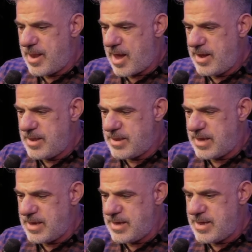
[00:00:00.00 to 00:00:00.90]

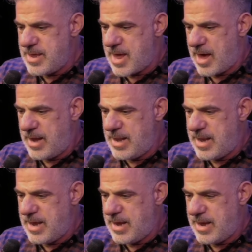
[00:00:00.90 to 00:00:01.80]
nineteen
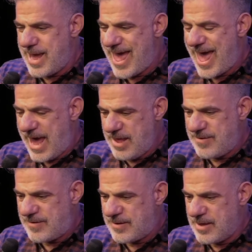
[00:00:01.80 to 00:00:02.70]

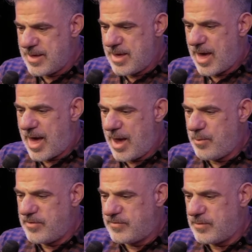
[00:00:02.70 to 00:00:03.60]
ninety-eight, I
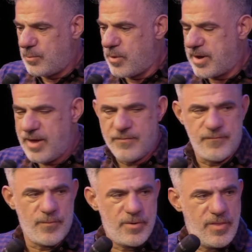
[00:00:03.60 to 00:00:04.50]
was working
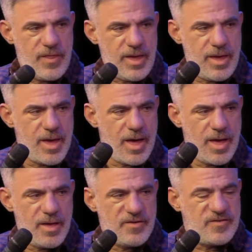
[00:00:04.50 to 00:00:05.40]
for the
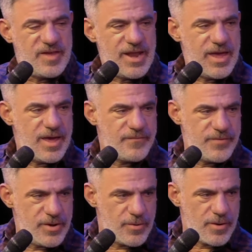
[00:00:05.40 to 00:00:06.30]
uh, City of
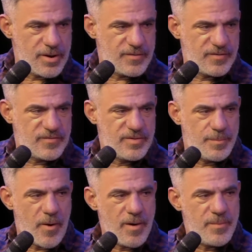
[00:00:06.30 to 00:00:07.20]
New York's
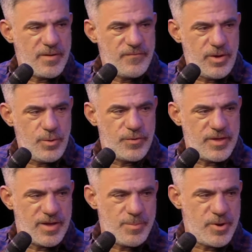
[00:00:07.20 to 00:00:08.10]
Department of Youth
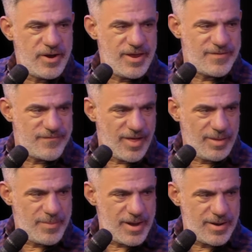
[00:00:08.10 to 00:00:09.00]
and Community
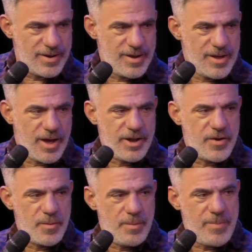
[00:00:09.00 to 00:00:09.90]
Development
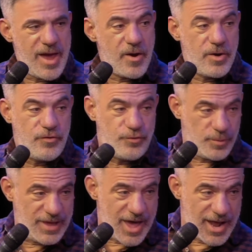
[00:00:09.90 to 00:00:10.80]
under Mayor
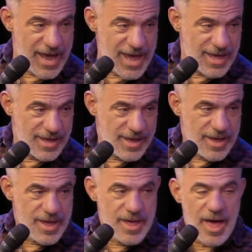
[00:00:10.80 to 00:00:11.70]
Giuliani mm-hmm.
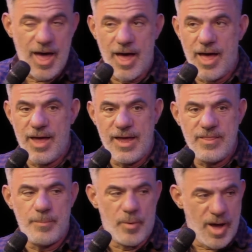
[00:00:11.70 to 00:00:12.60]
uh,
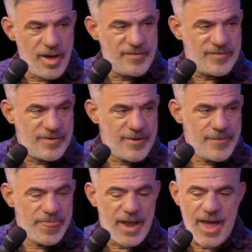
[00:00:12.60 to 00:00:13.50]
in the Bronx.
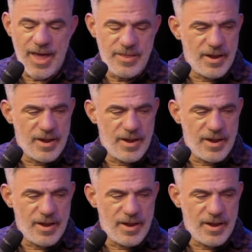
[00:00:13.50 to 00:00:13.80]
And I had done